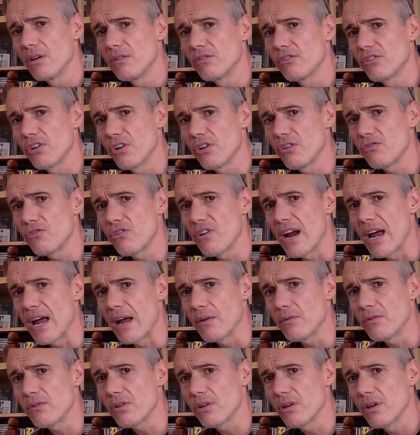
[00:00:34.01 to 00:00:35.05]
turned
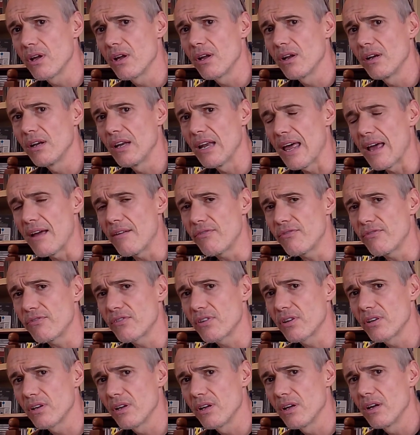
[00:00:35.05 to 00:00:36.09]
round,
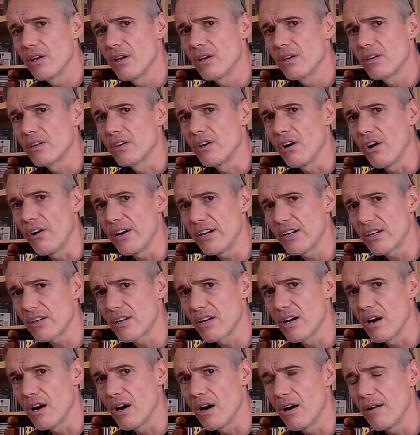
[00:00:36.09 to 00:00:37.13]
left, got in a
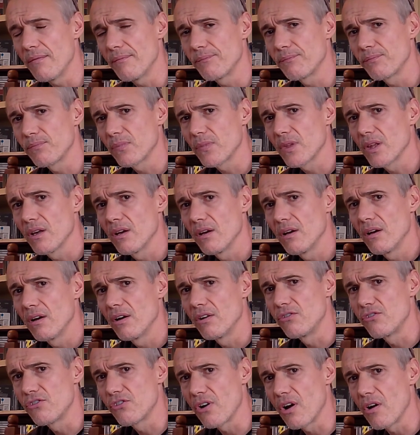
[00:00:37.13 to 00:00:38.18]
car
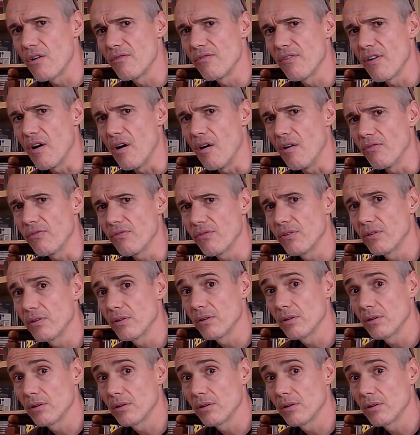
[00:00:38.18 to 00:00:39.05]
and drove off.